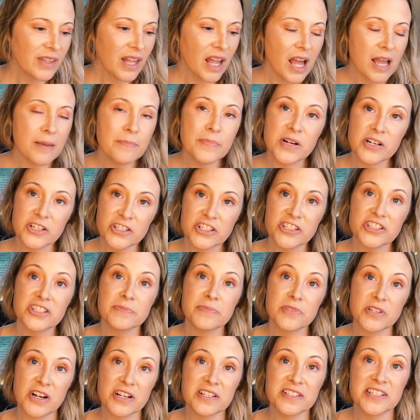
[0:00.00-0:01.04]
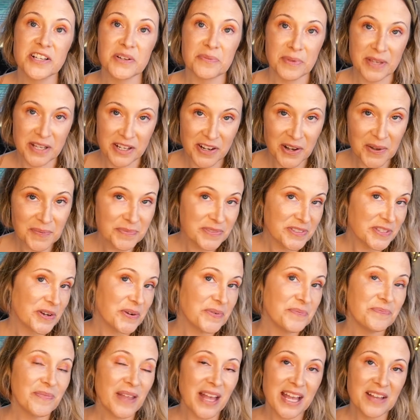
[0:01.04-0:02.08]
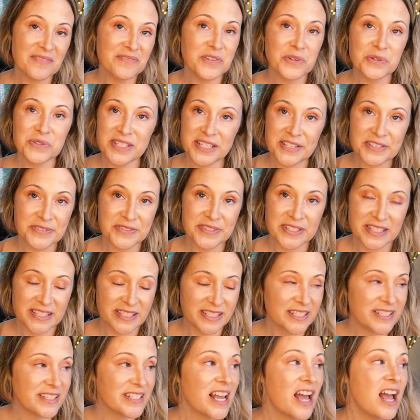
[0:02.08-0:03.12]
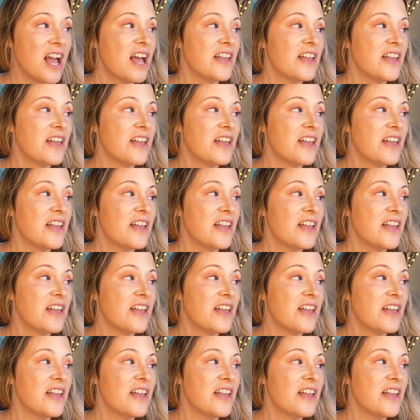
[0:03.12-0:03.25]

I purchased some Tarte sale makeup, so I have no sales resistance.